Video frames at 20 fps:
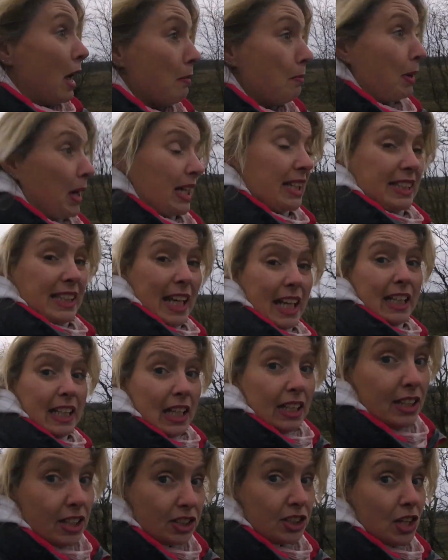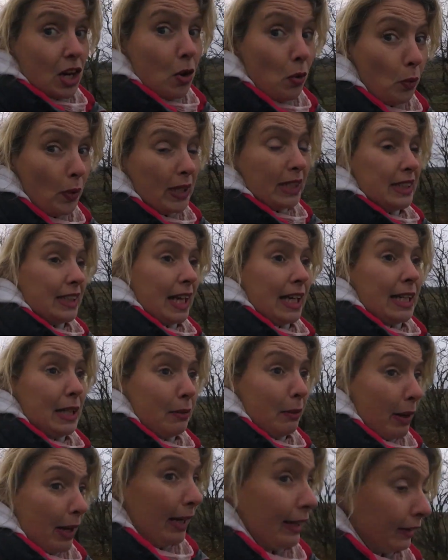But I say that there's no wind
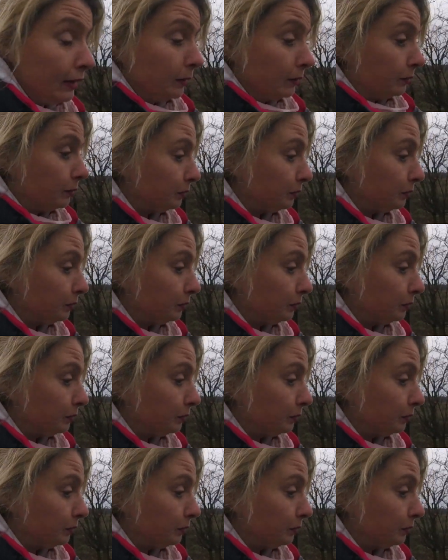anywhere.